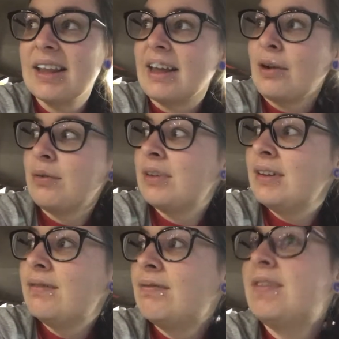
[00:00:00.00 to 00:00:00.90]
Like, I don't
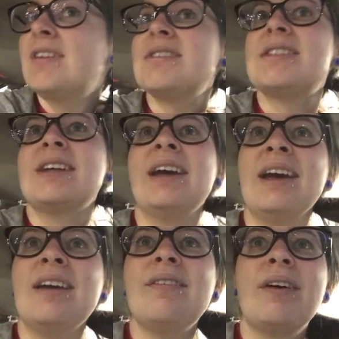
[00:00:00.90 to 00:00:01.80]
really feel
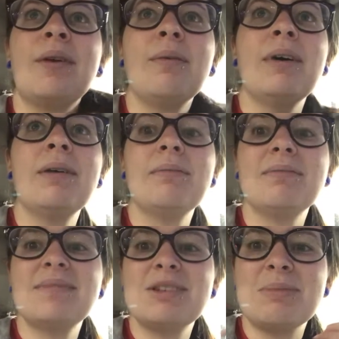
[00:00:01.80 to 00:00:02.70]
safe. I don't want
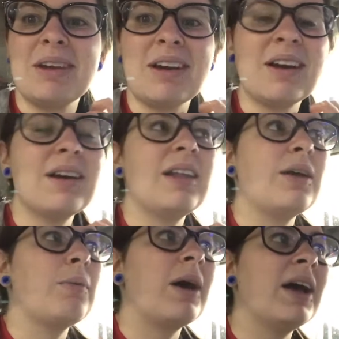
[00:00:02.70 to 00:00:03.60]
to be here.
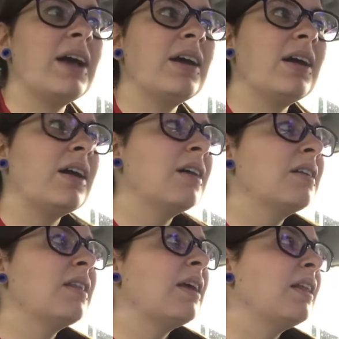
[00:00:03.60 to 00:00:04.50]
Like, why
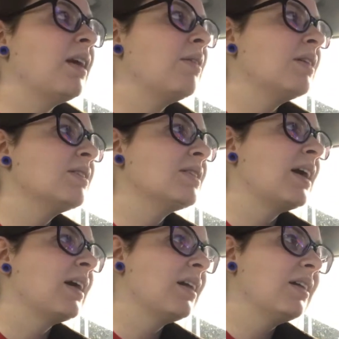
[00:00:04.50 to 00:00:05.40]
aren't they allowed
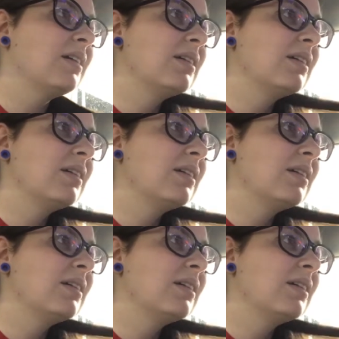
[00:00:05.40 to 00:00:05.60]
inside?